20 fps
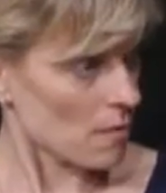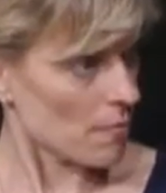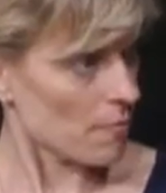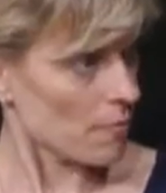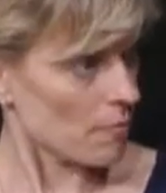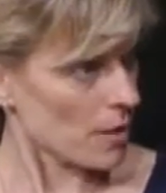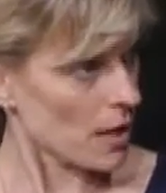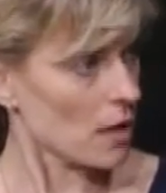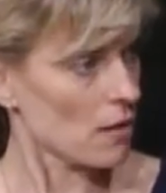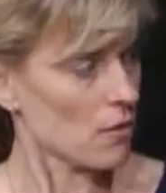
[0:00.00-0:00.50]

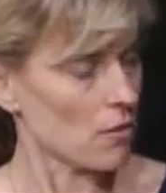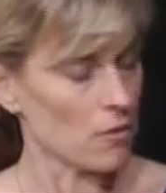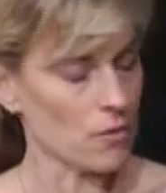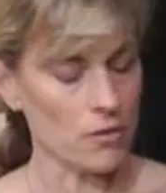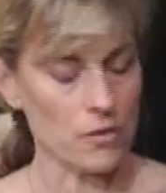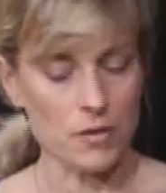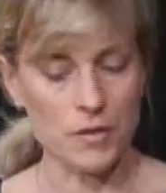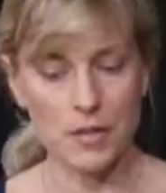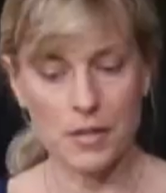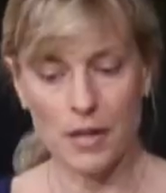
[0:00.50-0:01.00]
pet
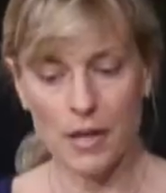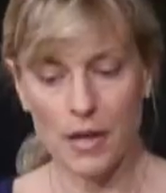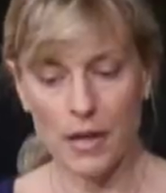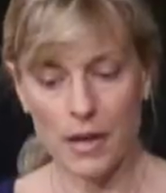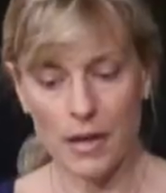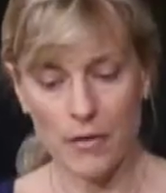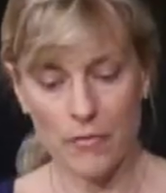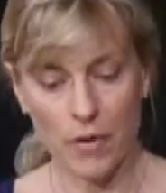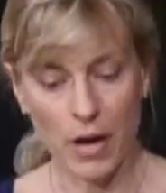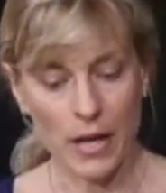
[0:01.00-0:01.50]
owners,
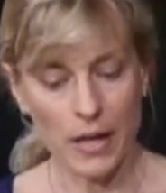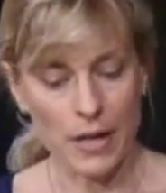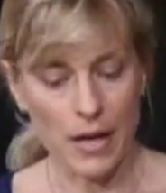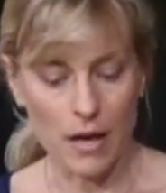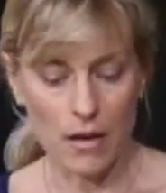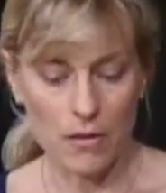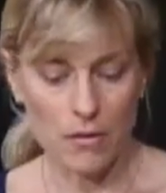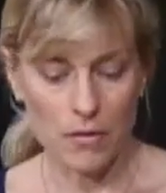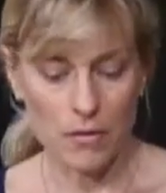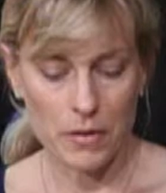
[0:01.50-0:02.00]
right
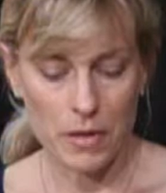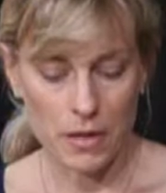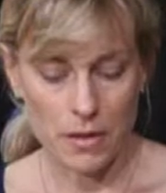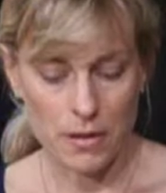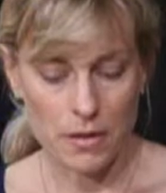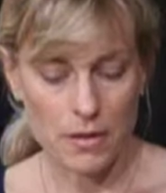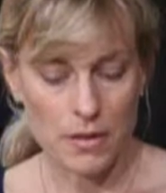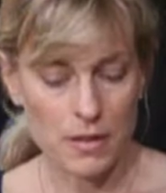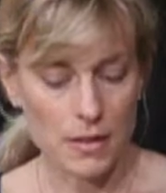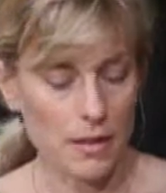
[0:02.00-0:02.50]
now
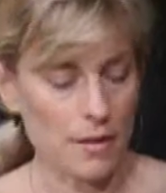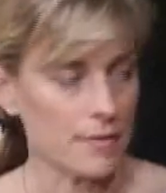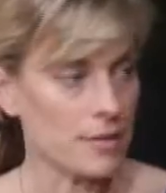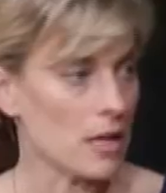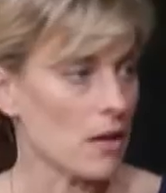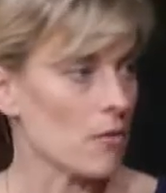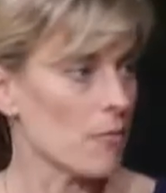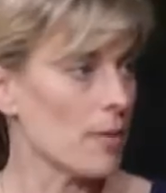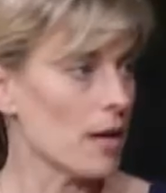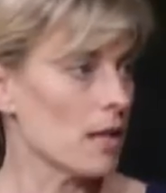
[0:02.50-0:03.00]
in the city of
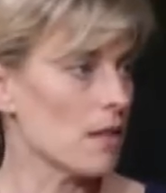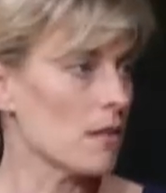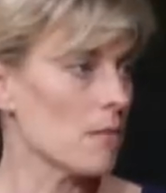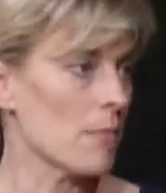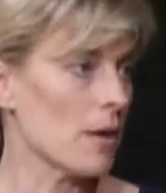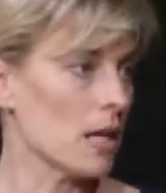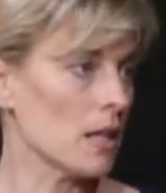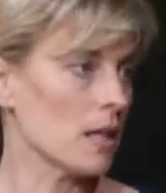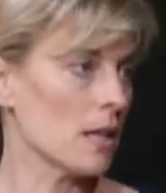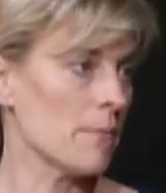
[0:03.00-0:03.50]
South Bend, the
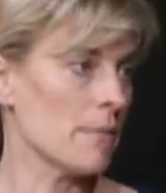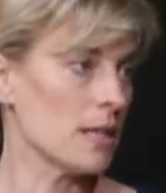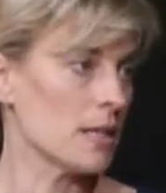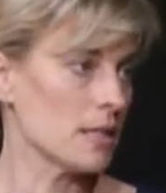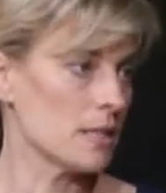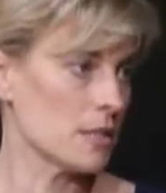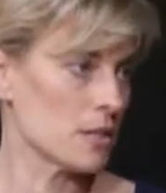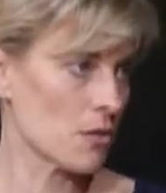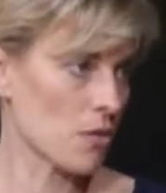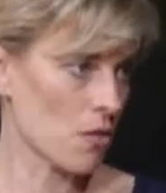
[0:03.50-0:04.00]
pet limit
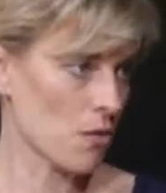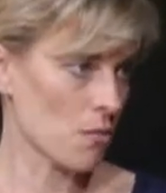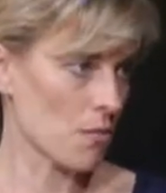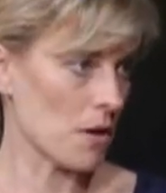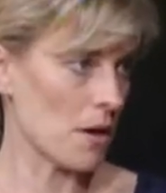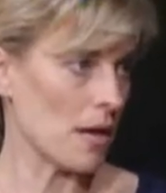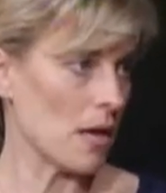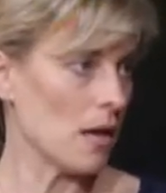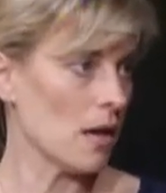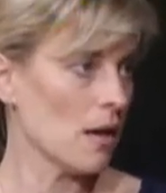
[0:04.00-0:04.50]
is
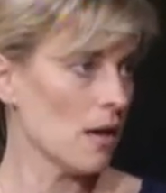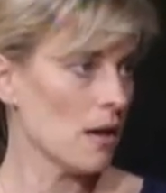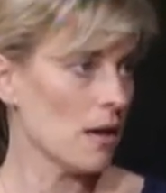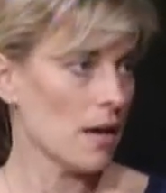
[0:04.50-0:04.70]
3.